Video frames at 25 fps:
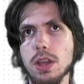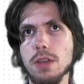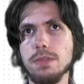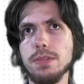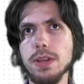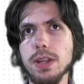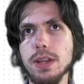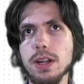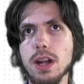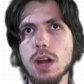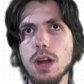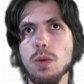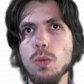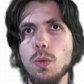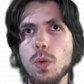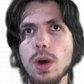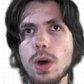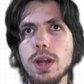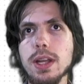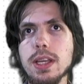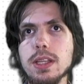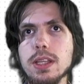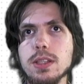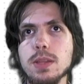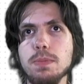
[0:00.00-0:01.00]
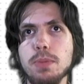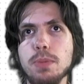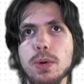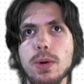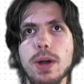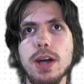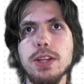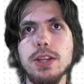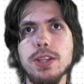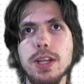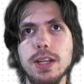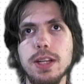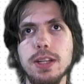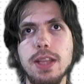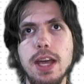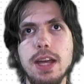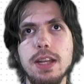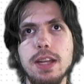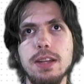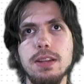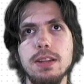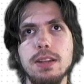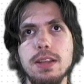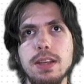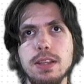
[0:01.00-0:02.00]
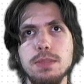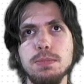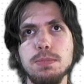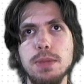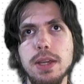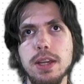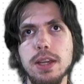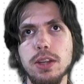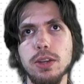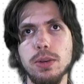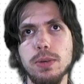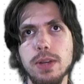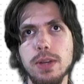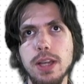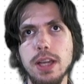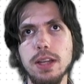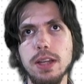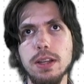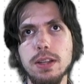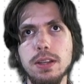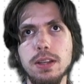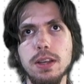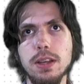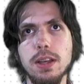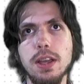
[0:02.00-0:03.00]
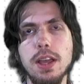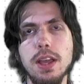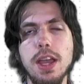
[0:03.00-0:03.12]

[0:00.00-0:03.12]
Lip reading: Figure out what is the project that is being created,